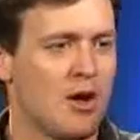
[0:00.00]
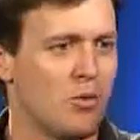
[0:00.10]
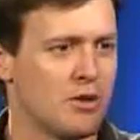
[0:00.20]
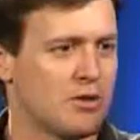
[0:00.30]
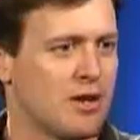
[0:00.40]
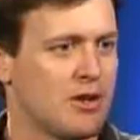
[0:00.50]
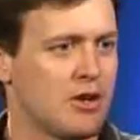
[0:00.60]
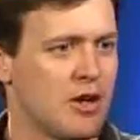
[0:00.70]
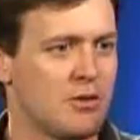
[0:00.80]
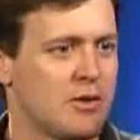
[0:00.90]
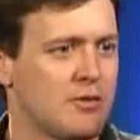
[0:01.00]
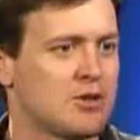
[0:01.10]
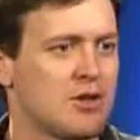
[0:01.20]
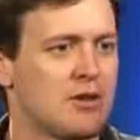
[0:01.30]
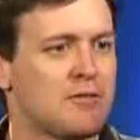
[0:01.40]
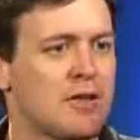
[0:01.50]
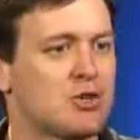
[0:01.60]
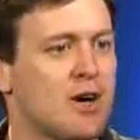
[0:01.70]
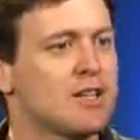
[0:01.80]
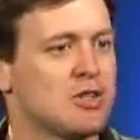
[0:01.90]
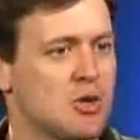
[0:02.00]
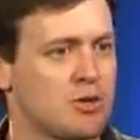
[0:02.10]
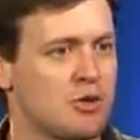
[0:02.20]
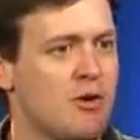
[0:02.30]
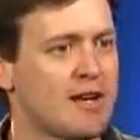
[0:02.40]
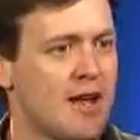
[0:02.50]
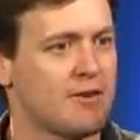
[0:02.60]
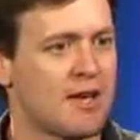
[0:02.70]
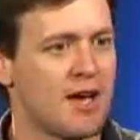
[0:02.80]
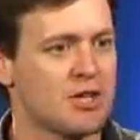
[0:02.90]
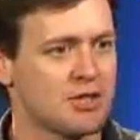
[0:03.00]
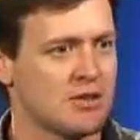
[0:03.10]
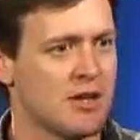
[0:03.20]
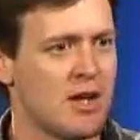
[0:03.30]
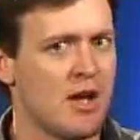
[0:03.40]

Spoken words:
the, you know, if they're trying to do a direct navigation?